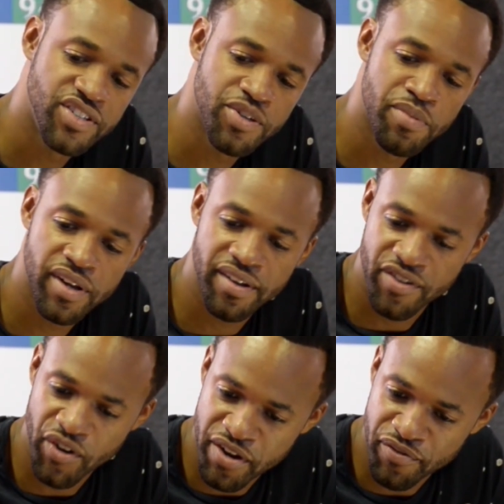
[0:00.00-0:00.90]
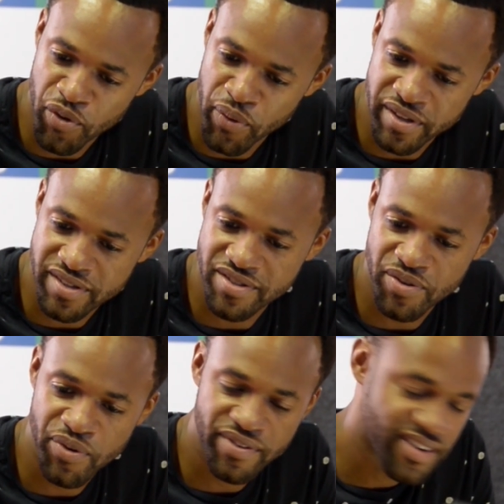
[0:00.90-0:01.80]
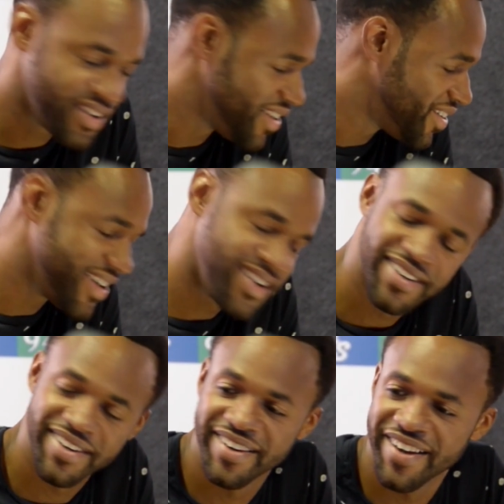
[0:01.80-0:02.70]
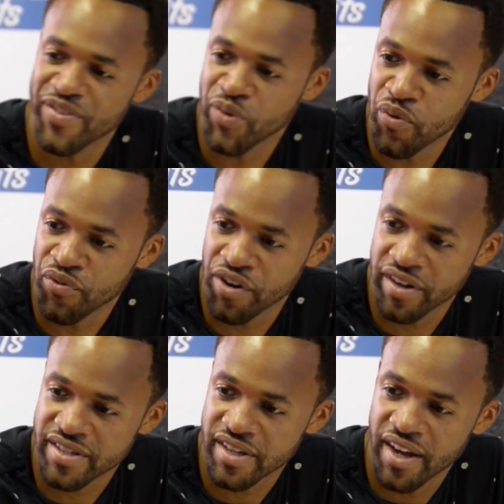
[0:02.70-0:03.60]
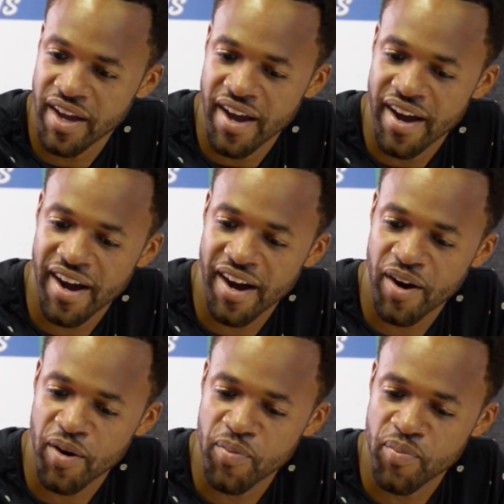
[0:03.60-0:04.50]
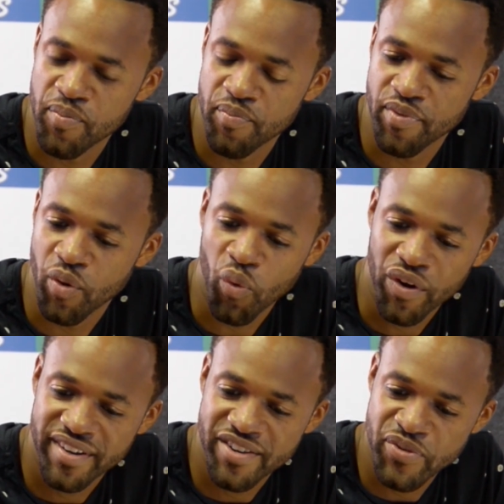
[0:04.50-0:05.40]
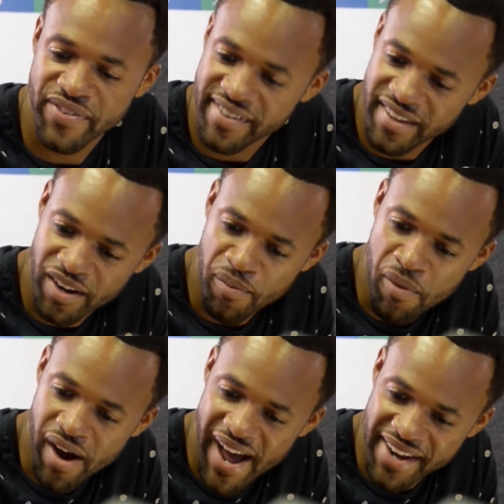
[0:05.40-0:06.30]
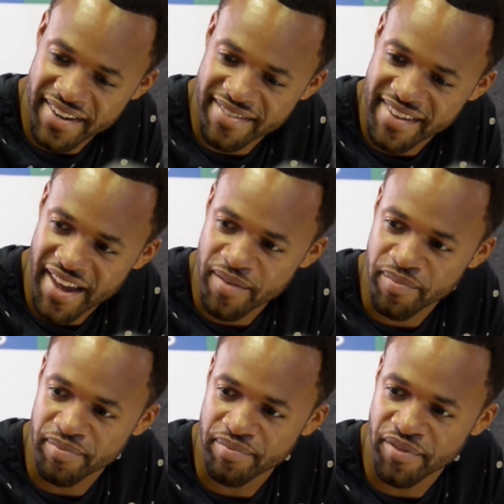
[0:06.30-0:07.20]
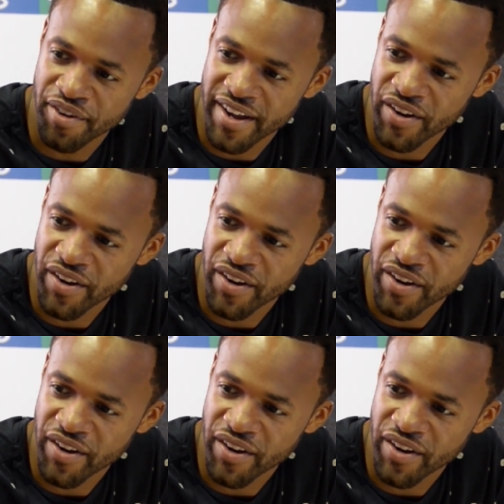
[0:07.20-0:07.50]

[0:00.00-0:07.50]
Shameela, your influence, you said, all right, let's go for it. What did you see in Lamar at the time, right?